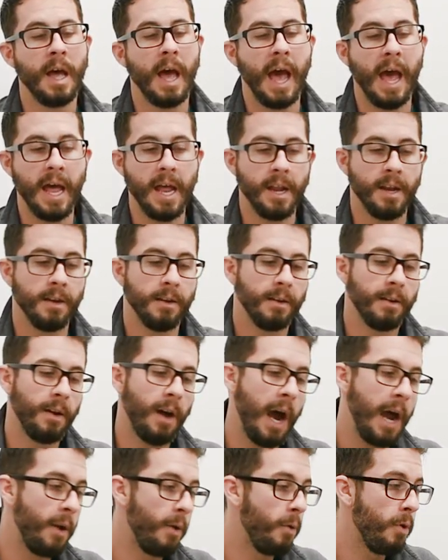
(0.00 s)
and
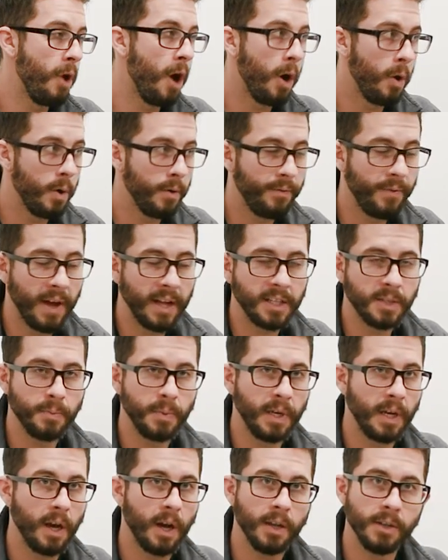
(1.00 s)
I don't know if that's
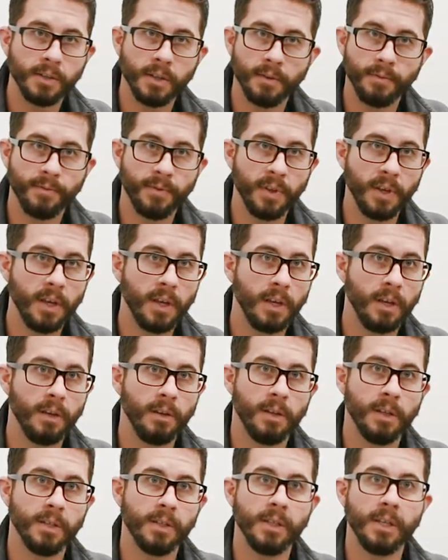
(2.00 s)
because of the
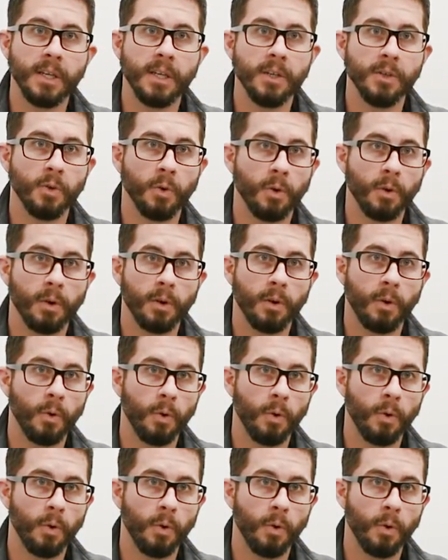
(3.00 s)
disease or,